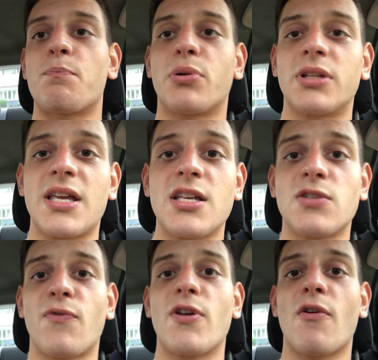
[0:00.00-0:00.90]
please
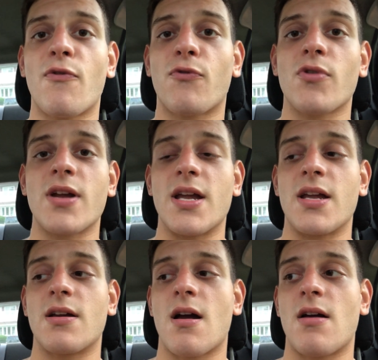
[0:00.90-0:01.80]
feel
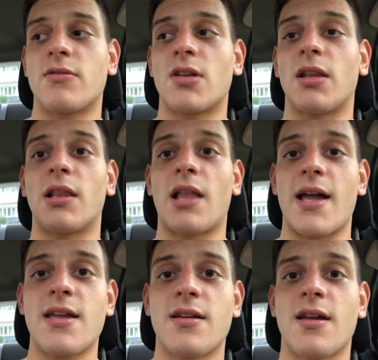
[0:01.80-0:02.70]
free to
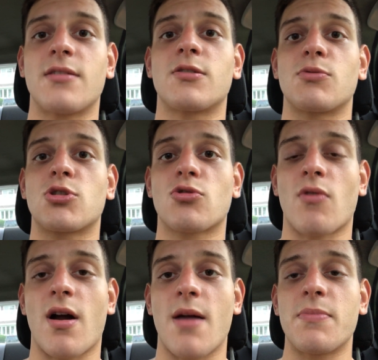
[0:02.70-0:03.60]
like and
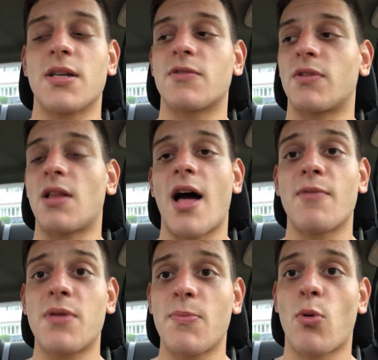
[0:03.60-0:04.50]
subscribe, because if a lot
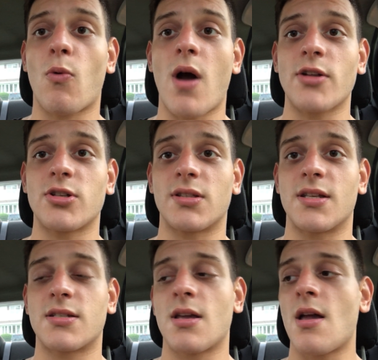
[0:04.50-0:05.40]
of people are watching
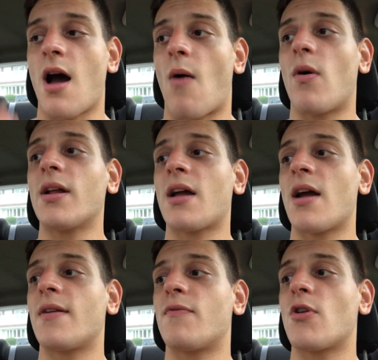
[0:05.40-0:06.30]
this, I want to
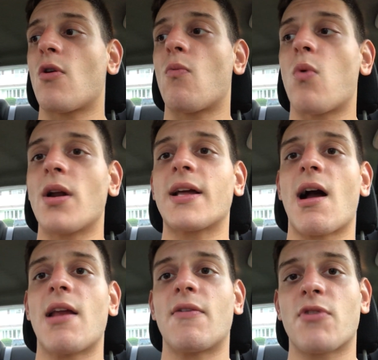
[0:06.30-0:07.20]
kind of know what
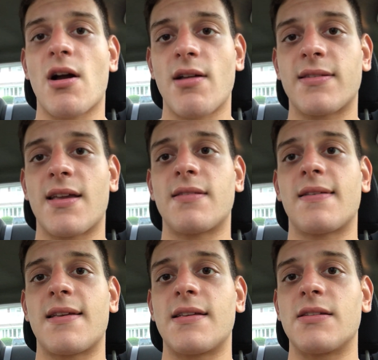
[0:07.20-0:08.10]
kind of content
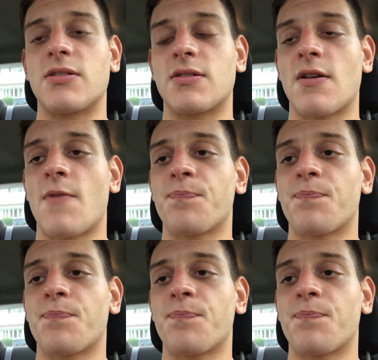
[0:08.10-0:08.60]
is